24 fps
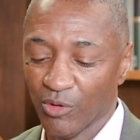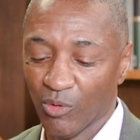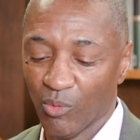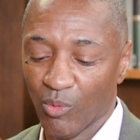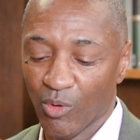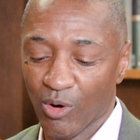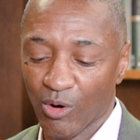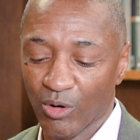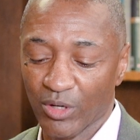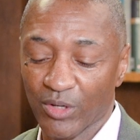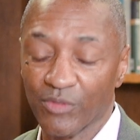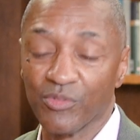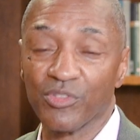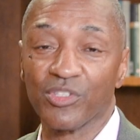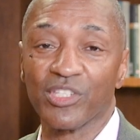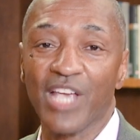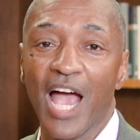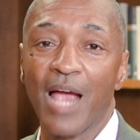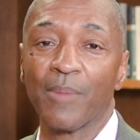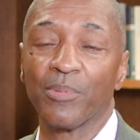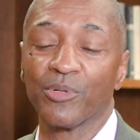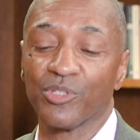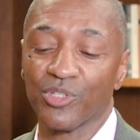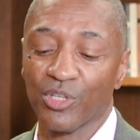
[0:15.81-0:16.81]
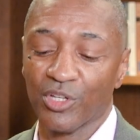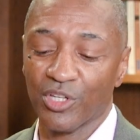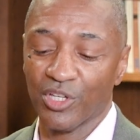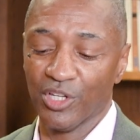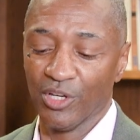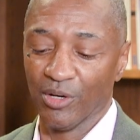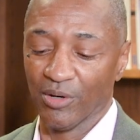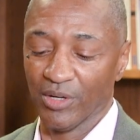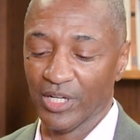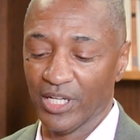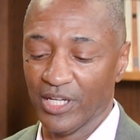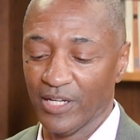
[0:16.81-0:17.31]
the world of
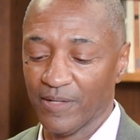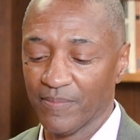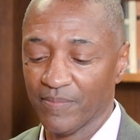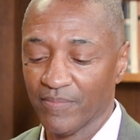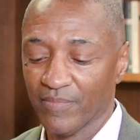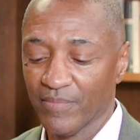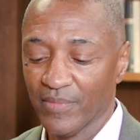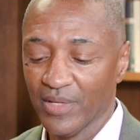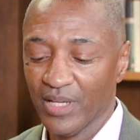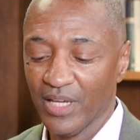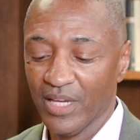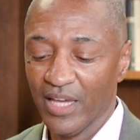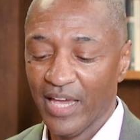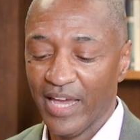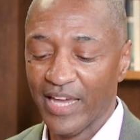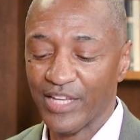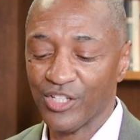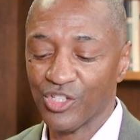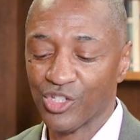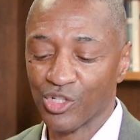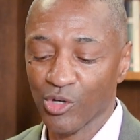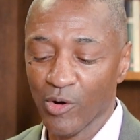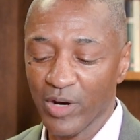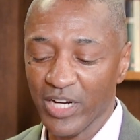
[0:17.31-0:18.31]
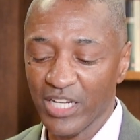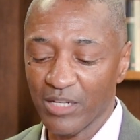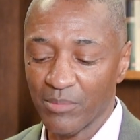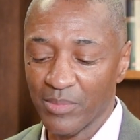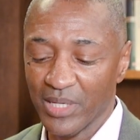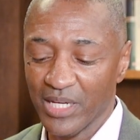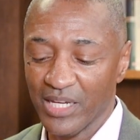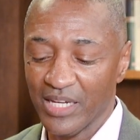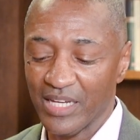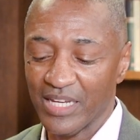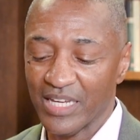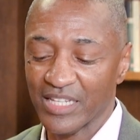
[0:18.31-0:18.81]
cybersecurity. And joining
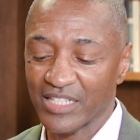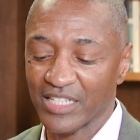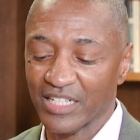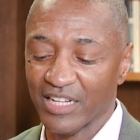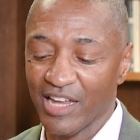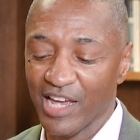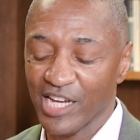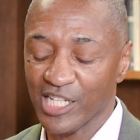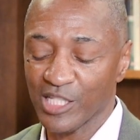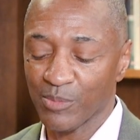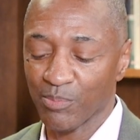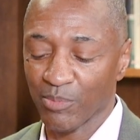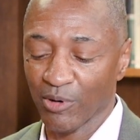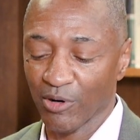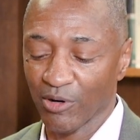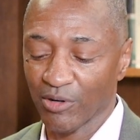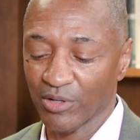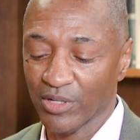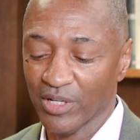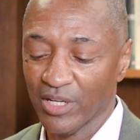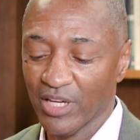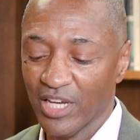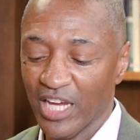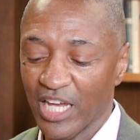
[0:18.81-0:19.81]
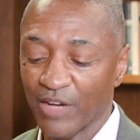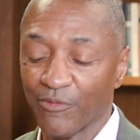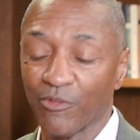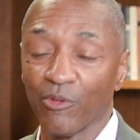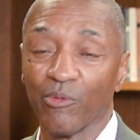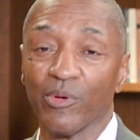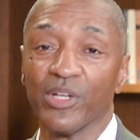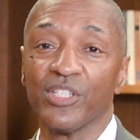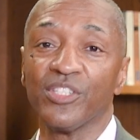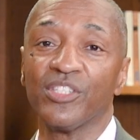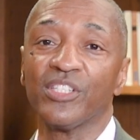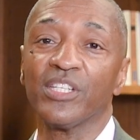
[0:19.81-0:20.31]
me is an expert in
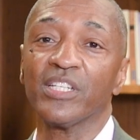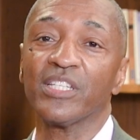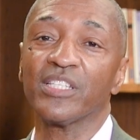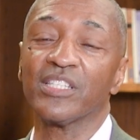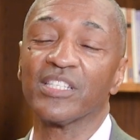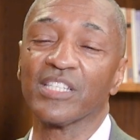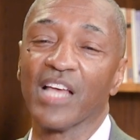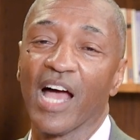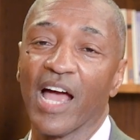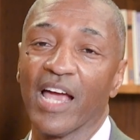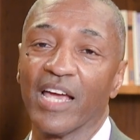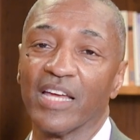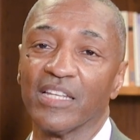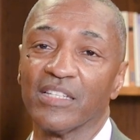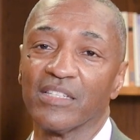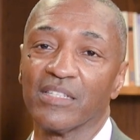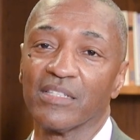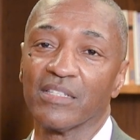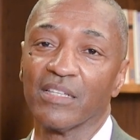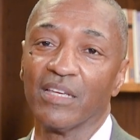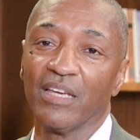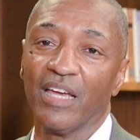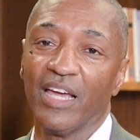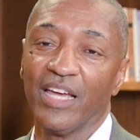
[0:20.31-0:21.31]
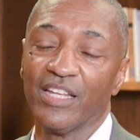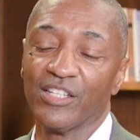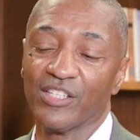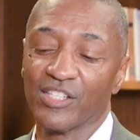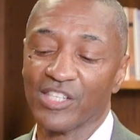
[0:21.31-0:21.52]
forensic science in